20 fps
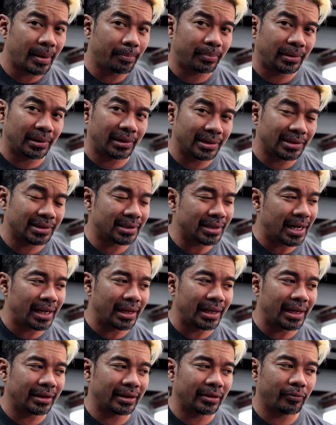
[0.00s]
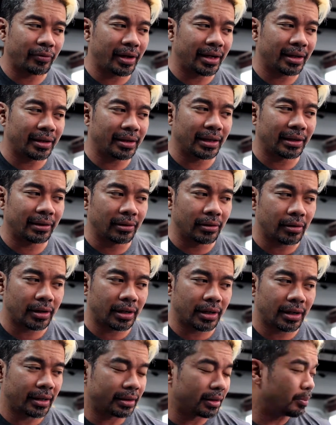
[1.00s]
Plus, I like the way they
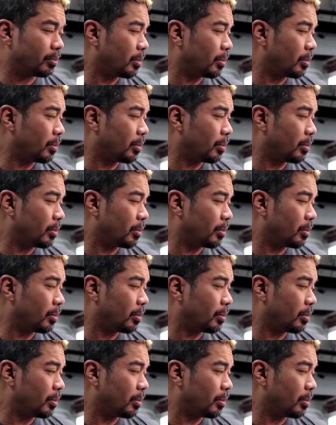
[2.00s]
look at the